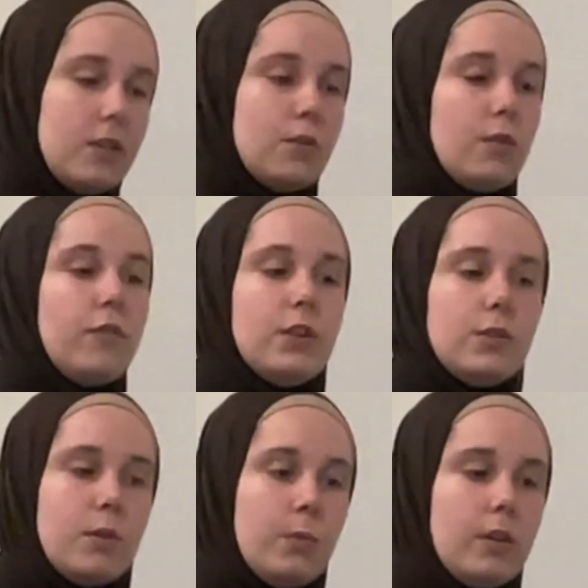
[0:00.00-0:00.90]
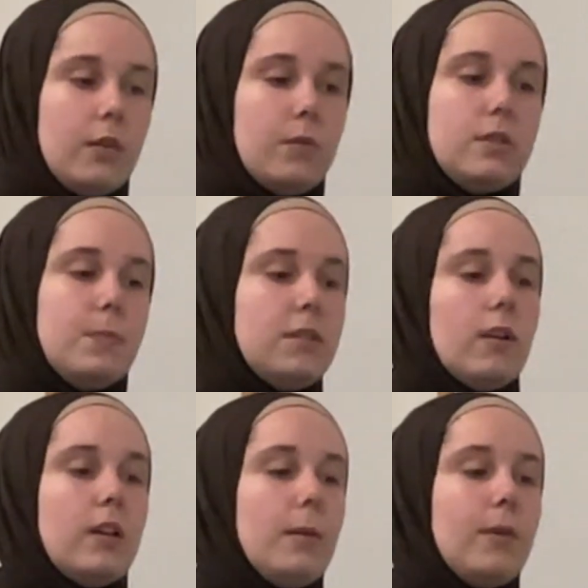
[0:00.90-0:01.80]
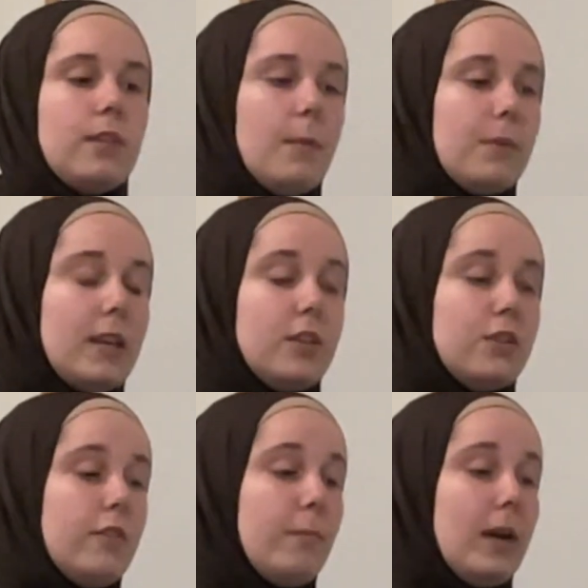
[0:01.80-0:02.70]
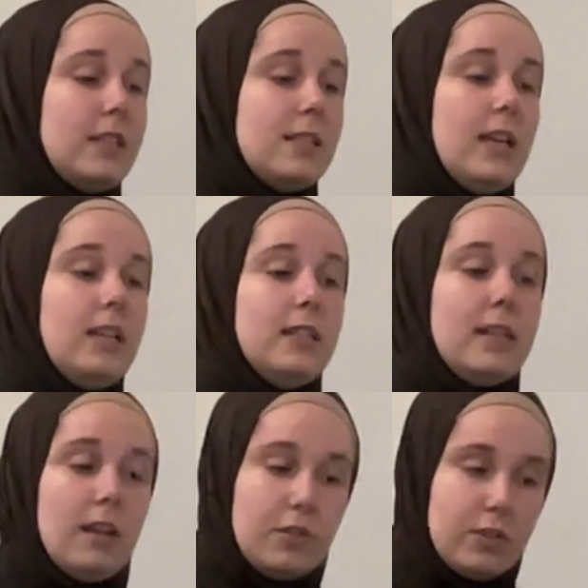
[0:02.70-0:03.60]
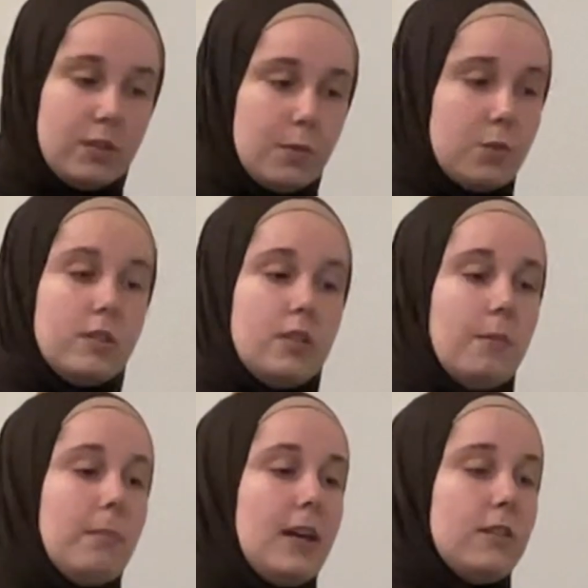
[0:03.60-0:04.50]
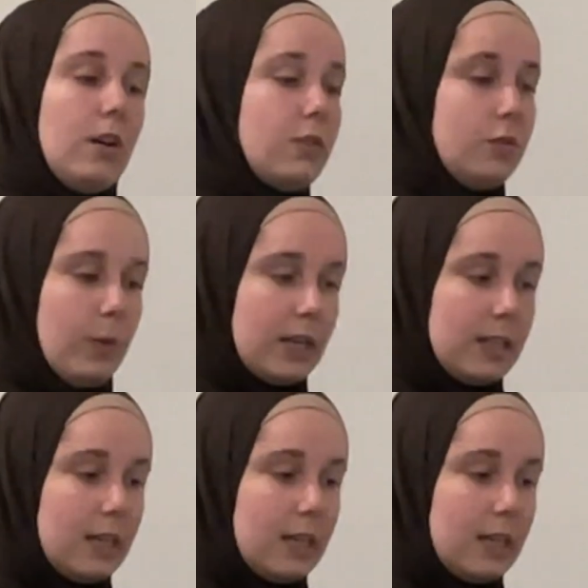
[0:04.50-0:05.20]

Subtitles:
So the first one, we're going to be talking about the application of mindset and intelligence, which was done by Dr. Dweck.